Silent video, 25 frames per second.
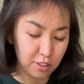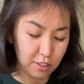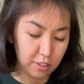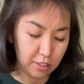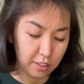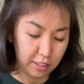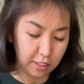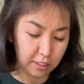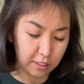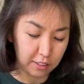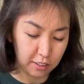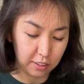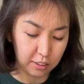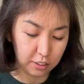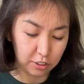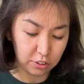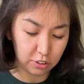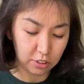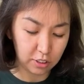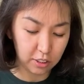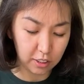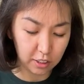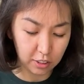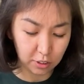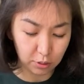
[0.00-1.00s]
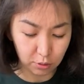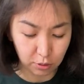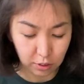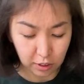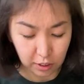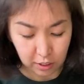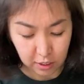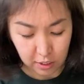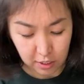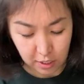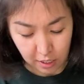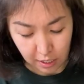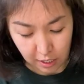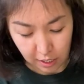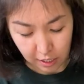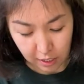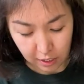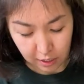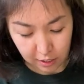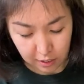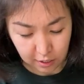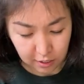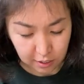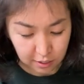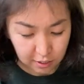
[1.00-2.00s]
Like literally you can take,
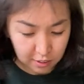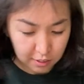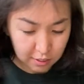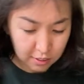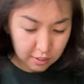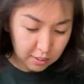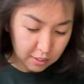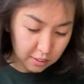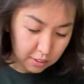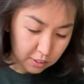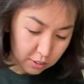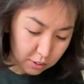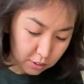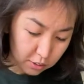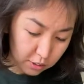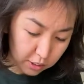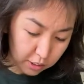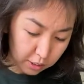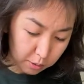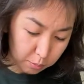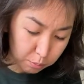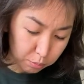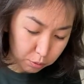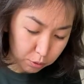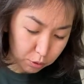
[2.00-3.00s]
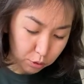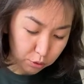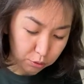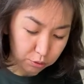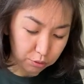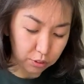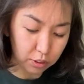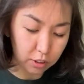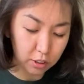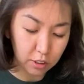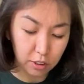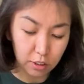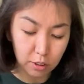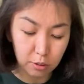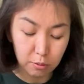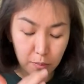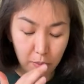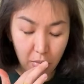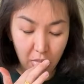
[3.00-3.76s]
like, you can put your finger